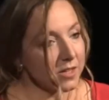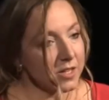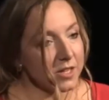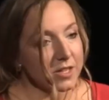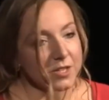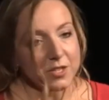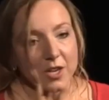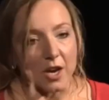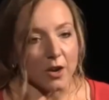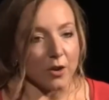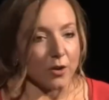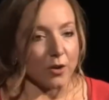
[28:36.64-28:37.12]

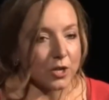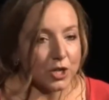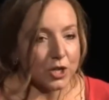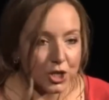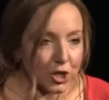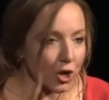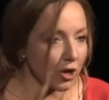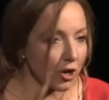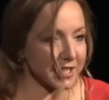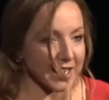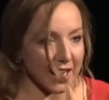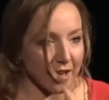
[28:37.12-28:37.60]
So,
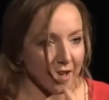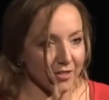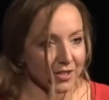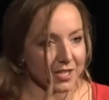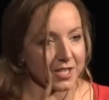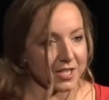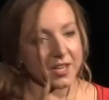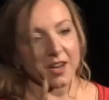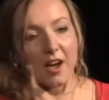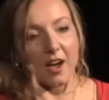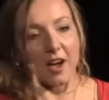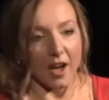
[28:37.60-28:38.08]
shot out the
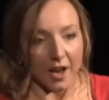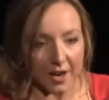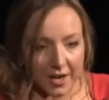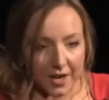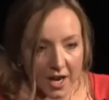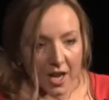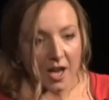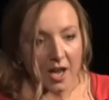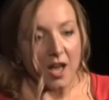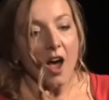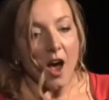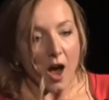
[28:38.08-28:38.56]
start,
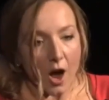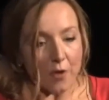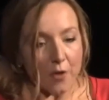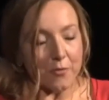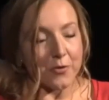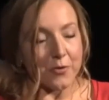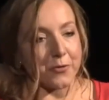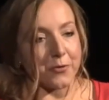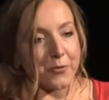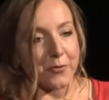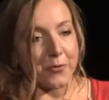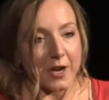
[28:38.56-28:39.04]

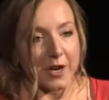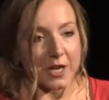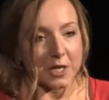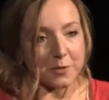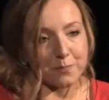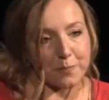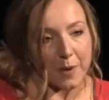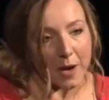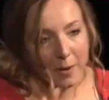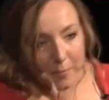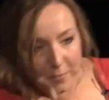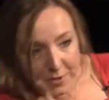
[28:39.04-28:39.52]
over the
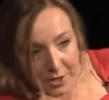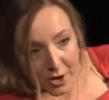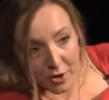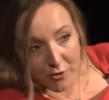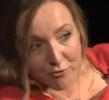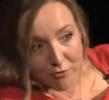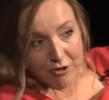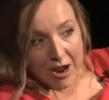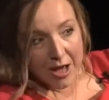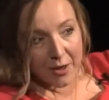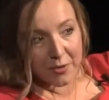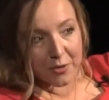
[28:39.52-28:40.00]
first bumps,
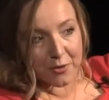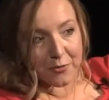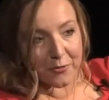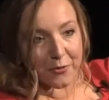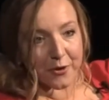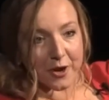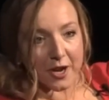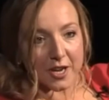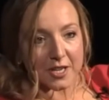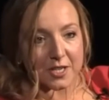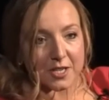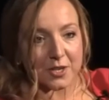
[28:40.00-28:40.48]
round the
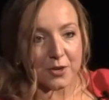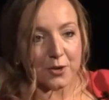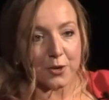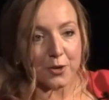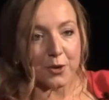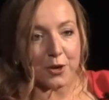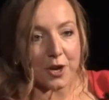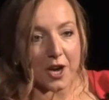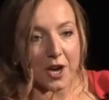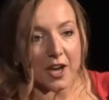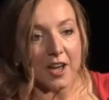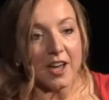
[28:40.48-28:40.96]
first
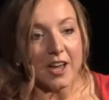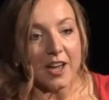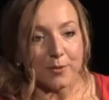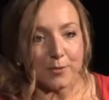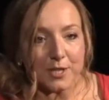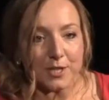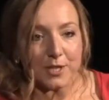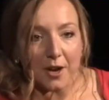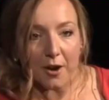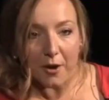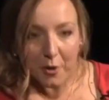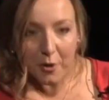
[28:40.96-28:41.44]
corner,
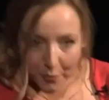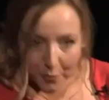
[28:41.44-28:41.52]
was going